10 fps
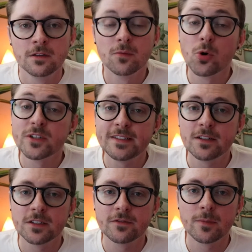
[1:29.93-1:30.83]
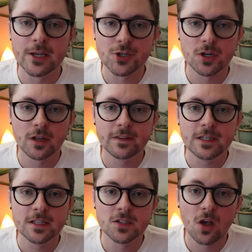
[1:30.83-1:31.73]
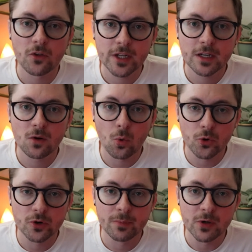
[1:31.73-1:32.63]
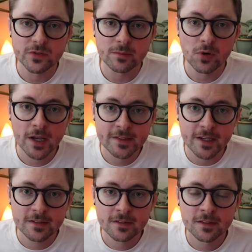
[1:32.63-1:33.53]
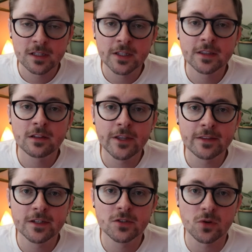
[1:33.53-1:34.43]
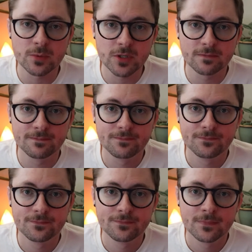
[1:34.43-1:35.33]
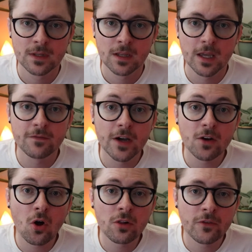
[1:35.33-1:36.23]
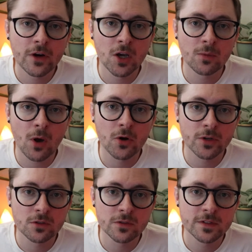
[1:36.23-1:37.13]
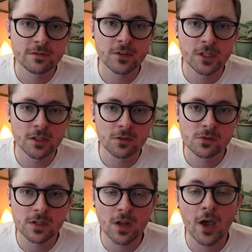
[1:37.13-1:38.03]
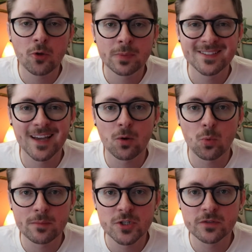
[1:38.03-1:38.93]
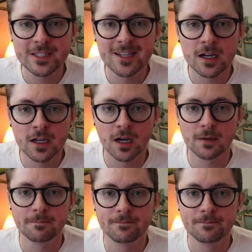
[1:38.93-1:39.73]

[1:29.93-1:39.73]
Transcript: For more detailed information on the consolidated order posting process, click the link in the description. And find all of our help articles and videos at help.webgility.com.